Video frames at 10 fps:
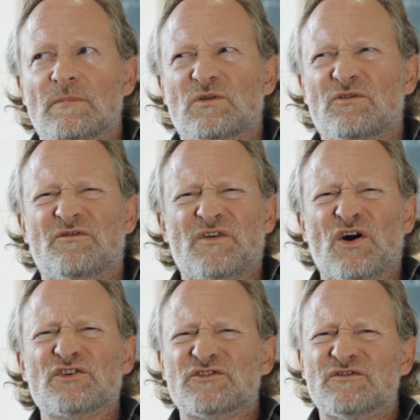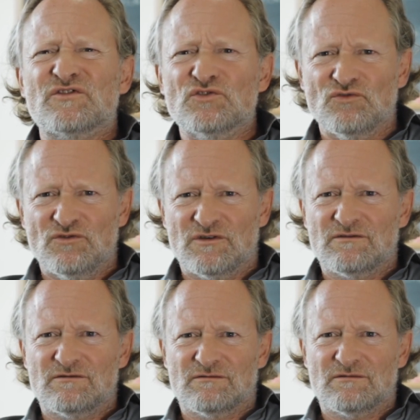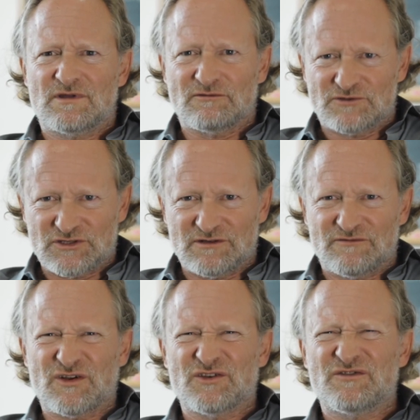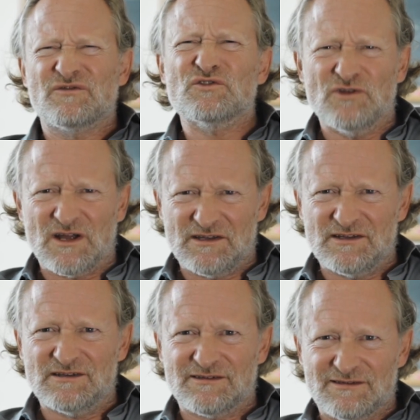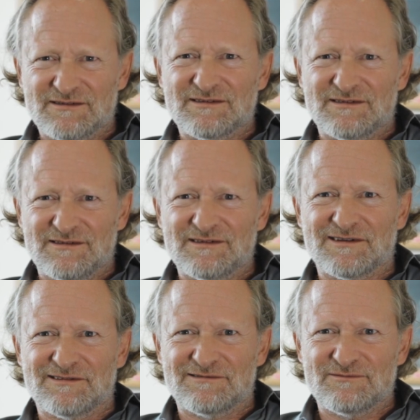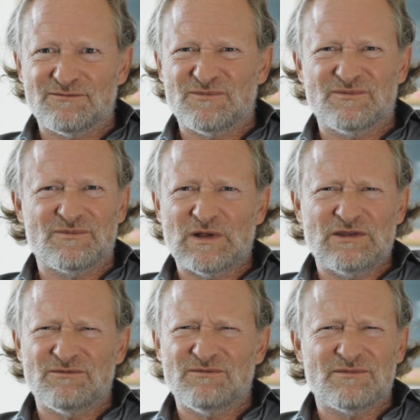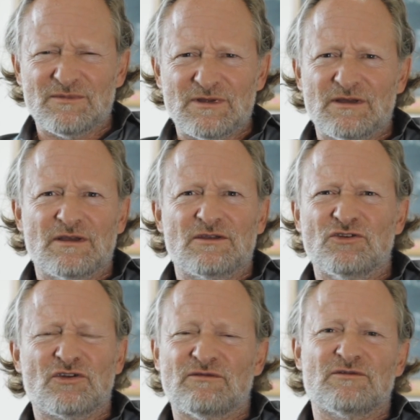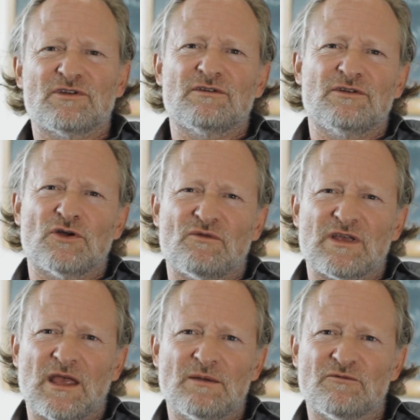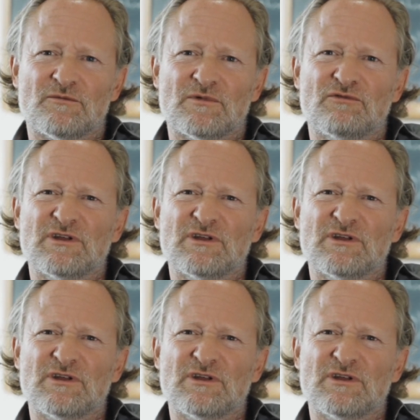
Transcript: sort of fast food culture, fast food ideas, you know. We, you don't even know if it came from a